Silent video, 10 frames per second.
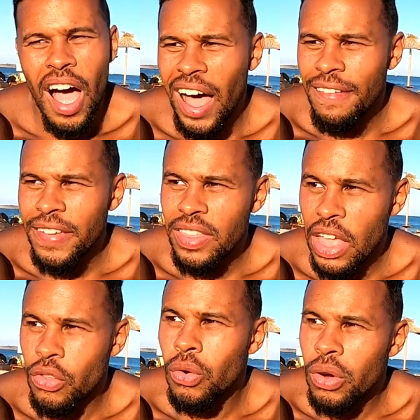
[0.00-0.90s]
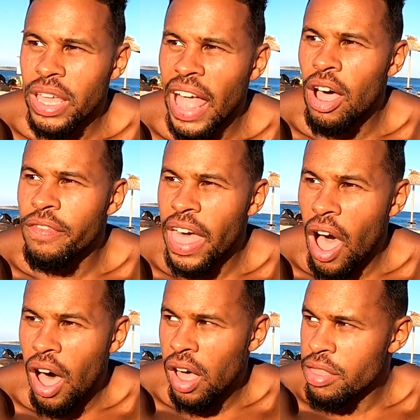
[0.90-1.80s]
I think they're talking out of their
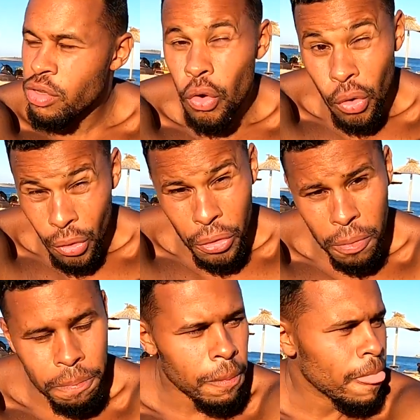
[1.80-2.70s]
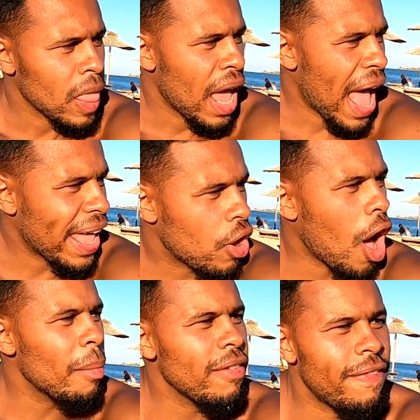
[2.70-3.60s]
arse or a
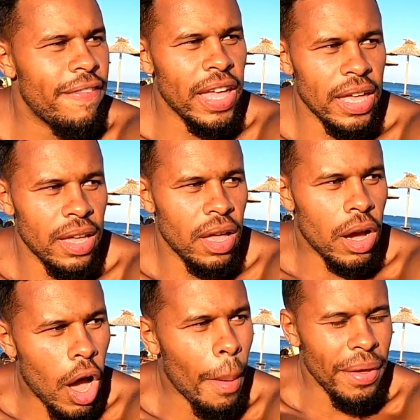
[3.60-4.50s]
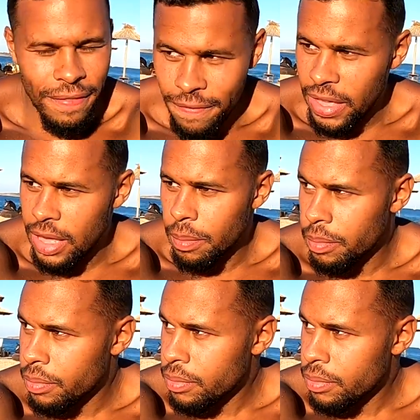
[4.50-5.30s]
common thing, a common theme